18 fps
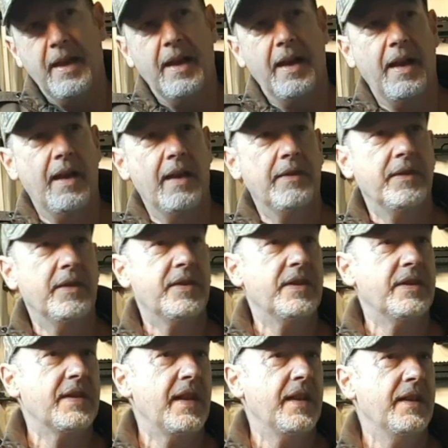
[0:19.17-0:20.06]

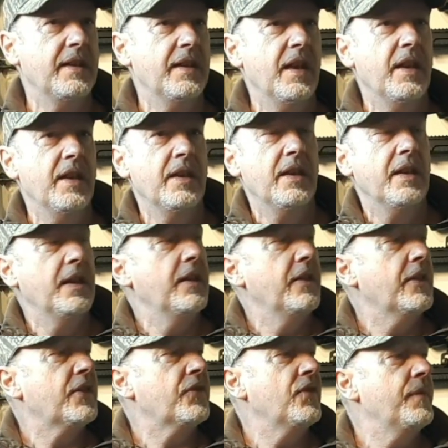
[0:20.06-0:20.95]
This is a
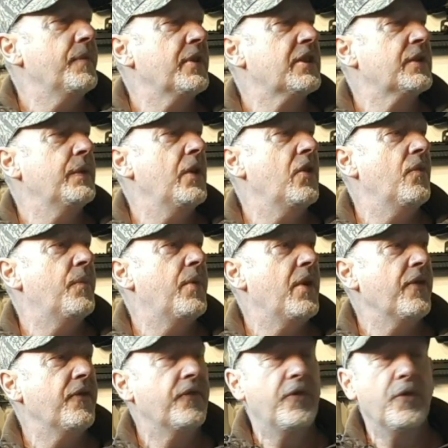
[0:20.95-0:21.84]

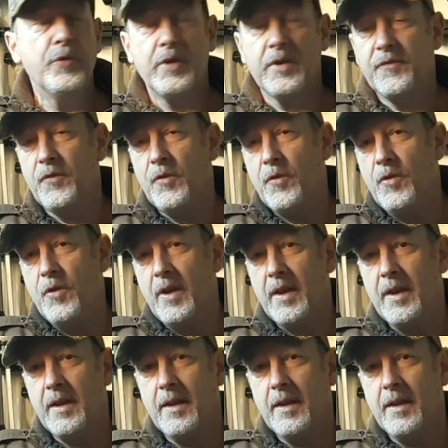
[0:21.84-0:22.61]
3x12x44